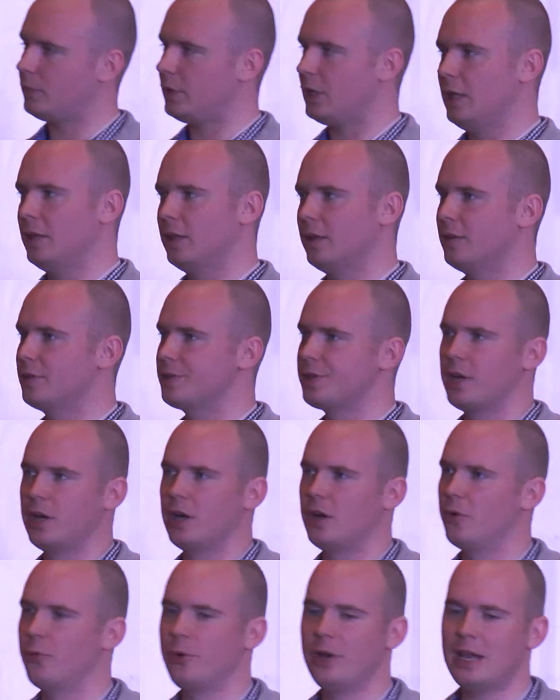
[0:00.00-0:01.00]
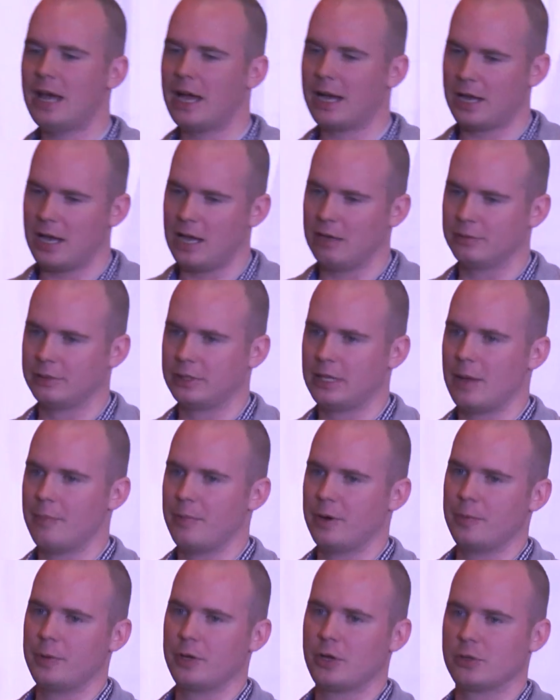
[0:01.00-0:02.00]
and a real account
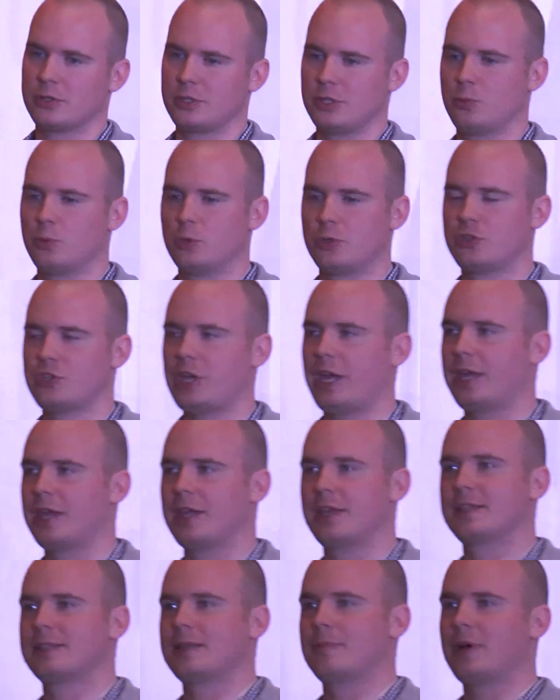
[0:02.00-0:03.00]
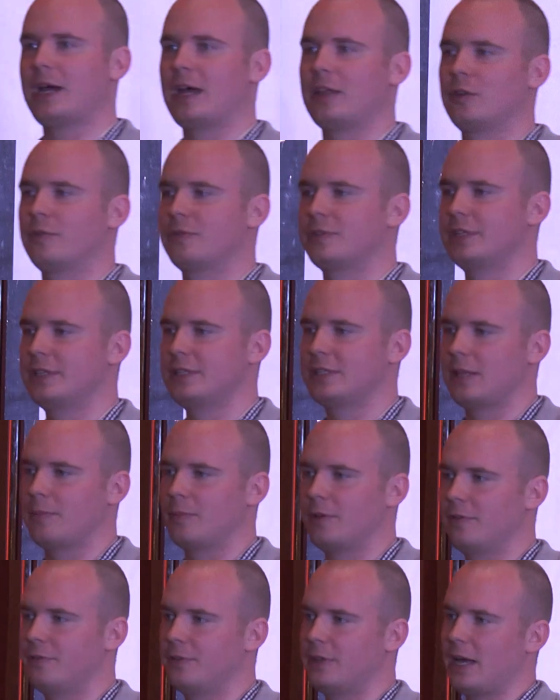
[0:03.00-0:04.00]
number, because it was checking some kind of system
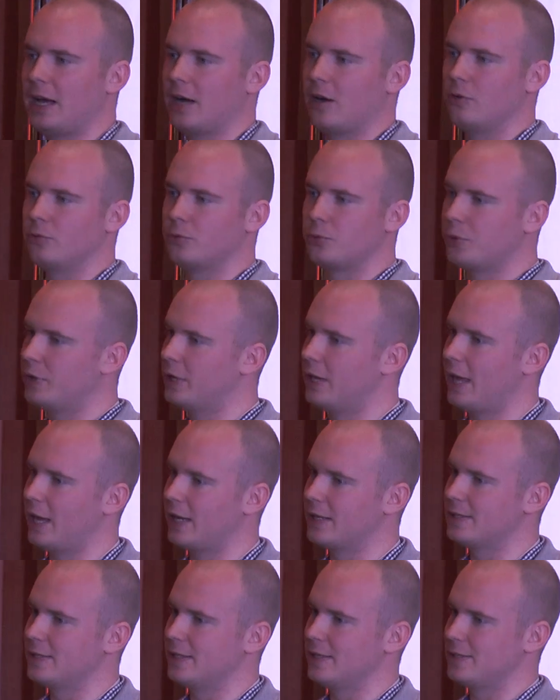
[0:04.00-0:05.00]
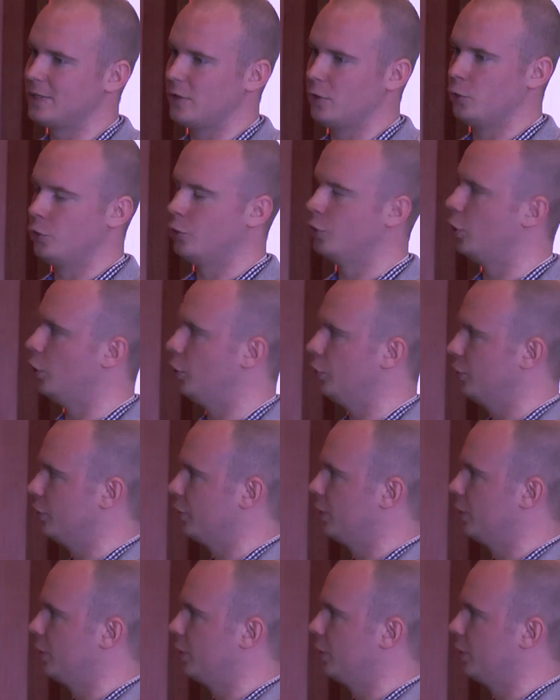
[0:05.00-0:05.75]
if the account really exists or not.